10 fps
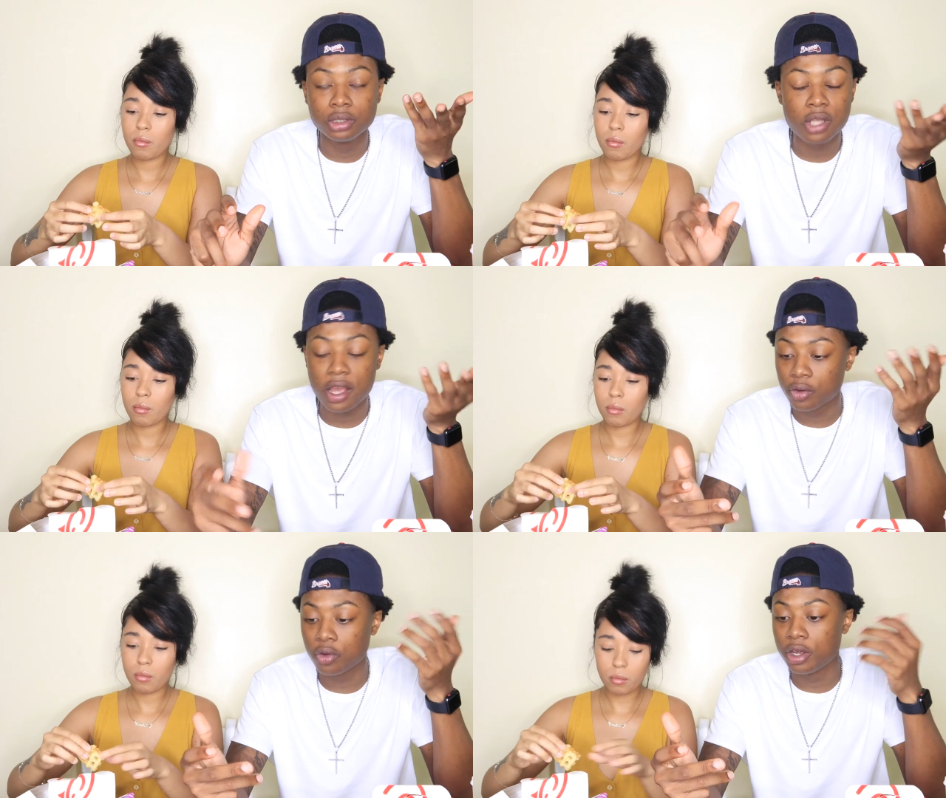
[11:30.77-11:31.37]

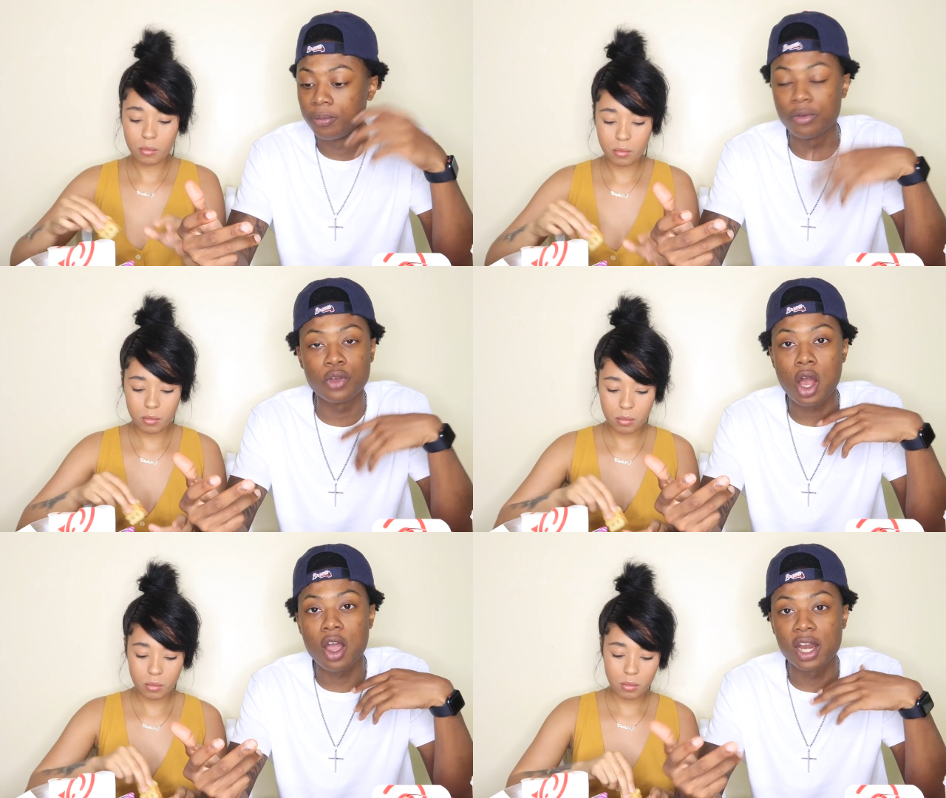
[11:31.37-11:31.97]
Speaker 1: Stay in the crib.
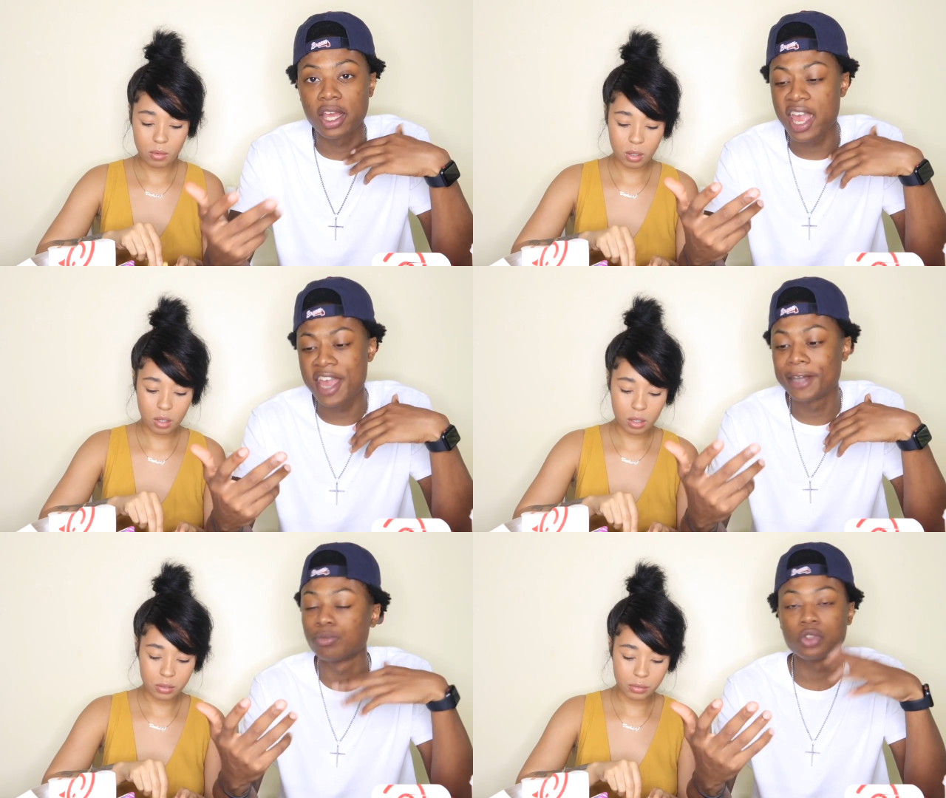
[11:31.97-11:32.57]
If y'all got a
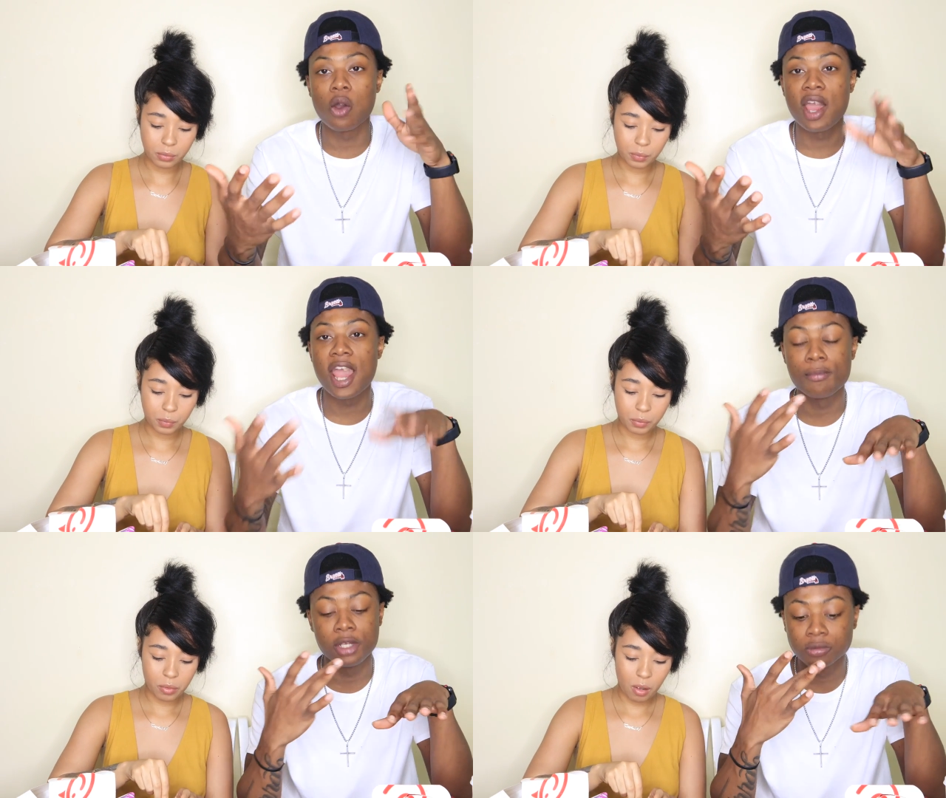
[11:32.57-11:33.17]
game, go
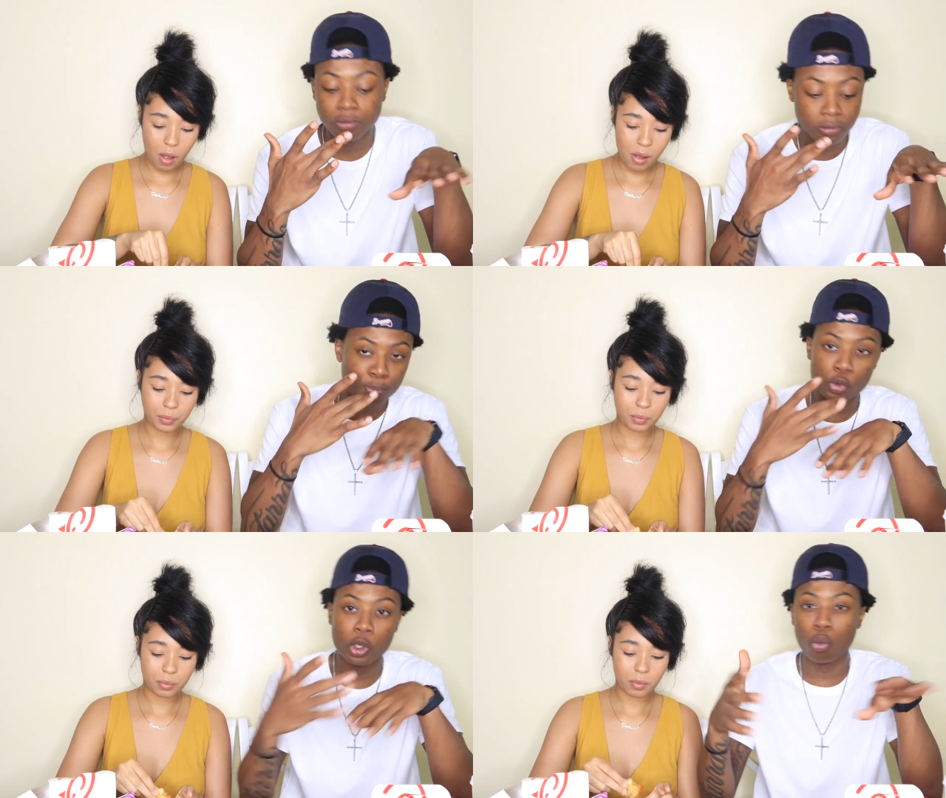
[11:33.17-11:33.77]
add me.
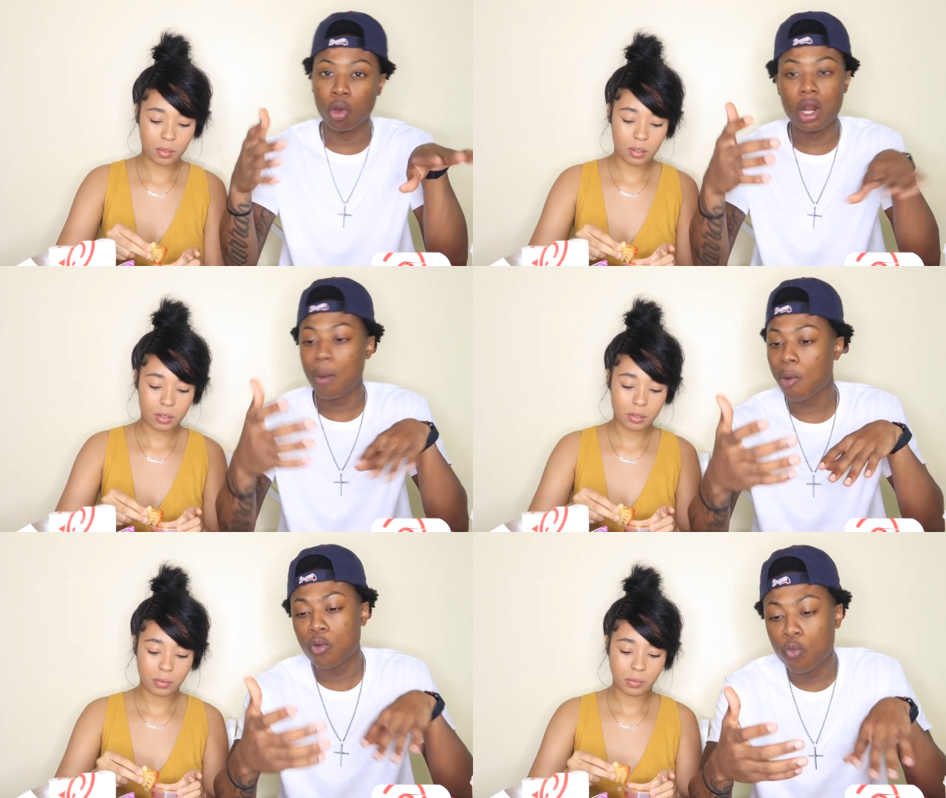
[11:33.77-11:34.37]
We can run it
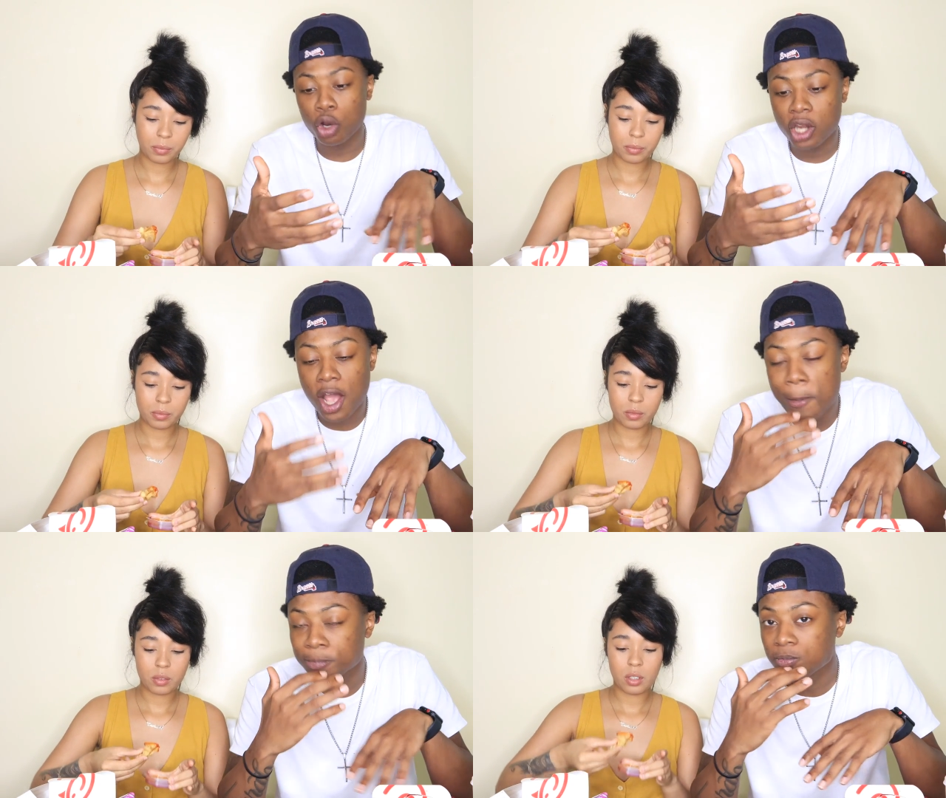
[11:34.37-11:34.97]
up on the
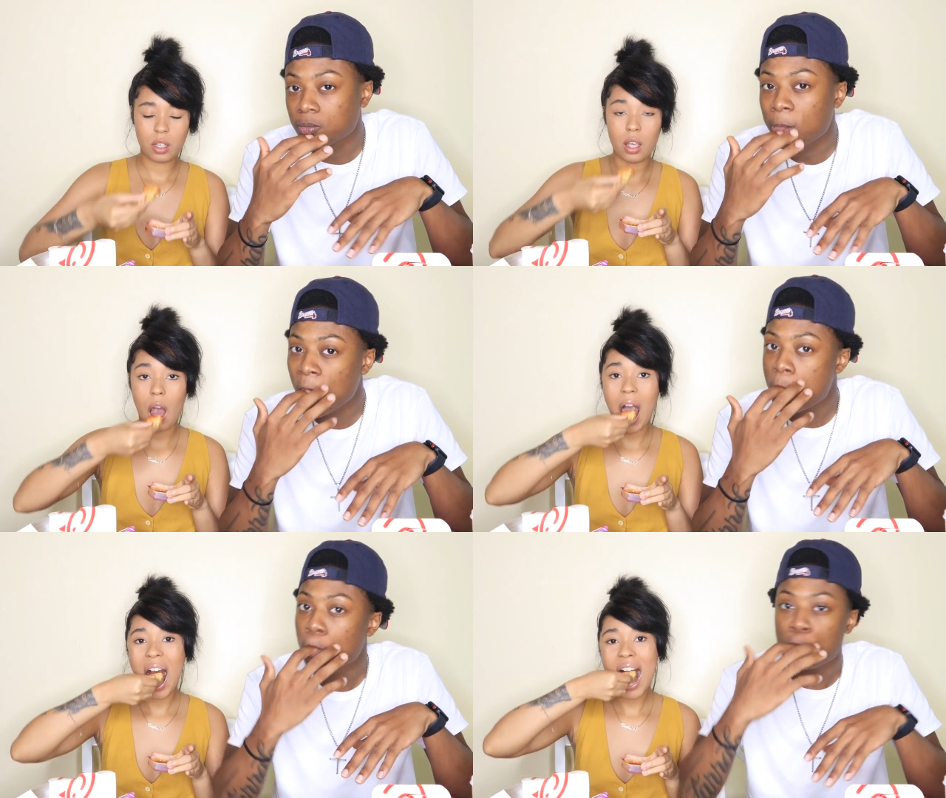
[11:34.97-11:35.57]
Fortnite.
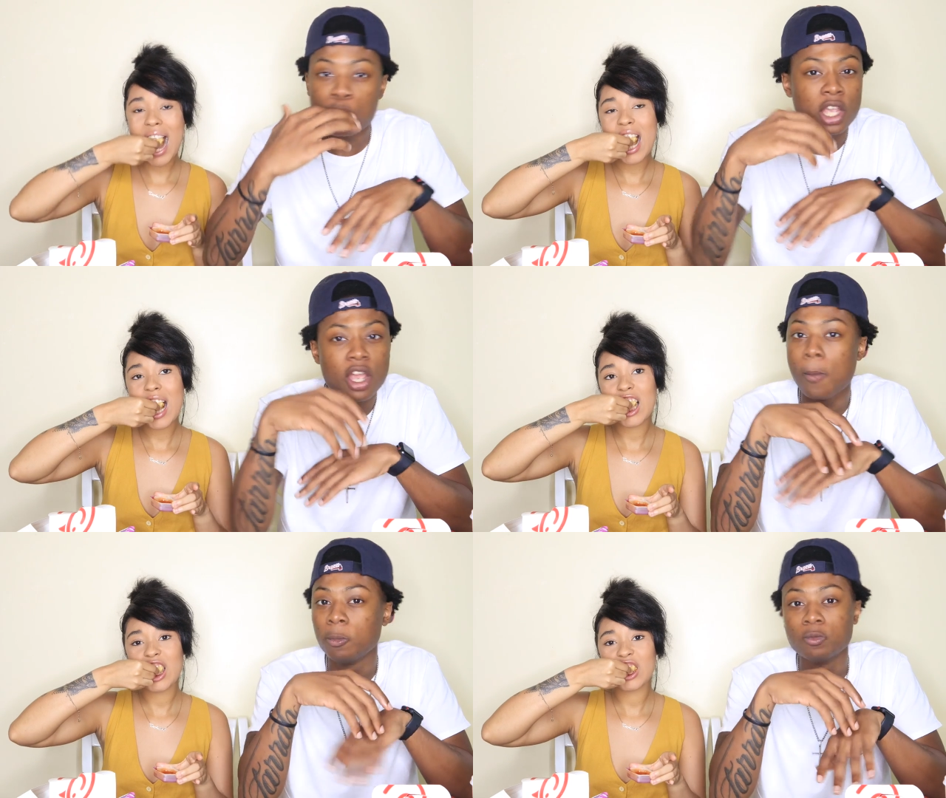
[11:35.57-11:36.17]
Yeah.
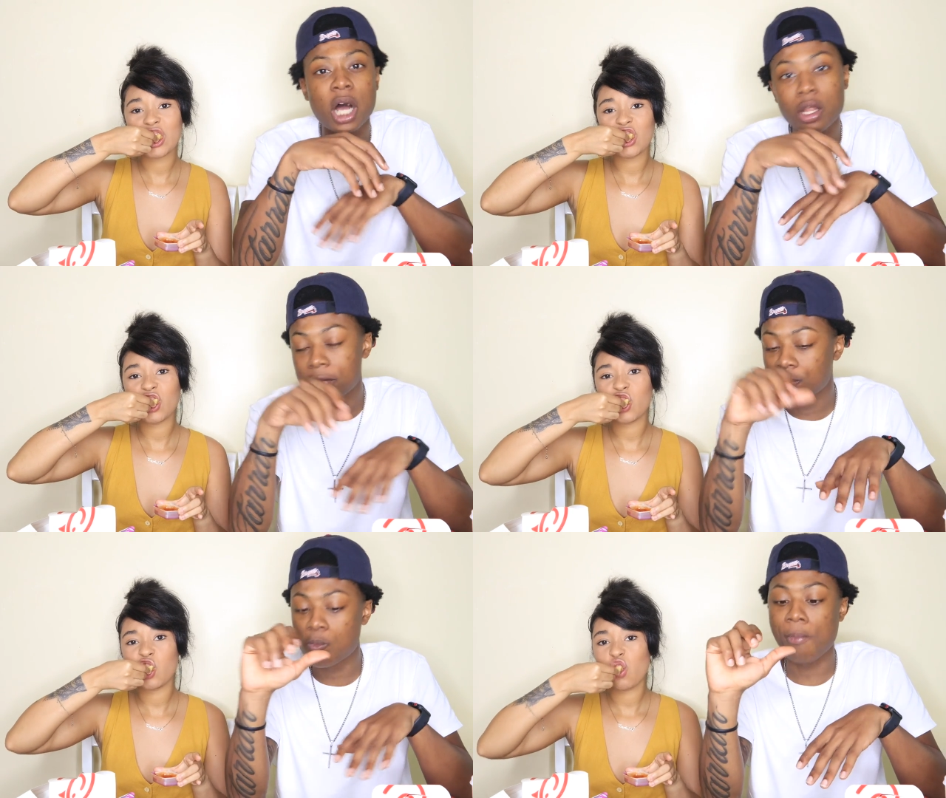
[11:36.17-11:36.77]
Yeah. I'll let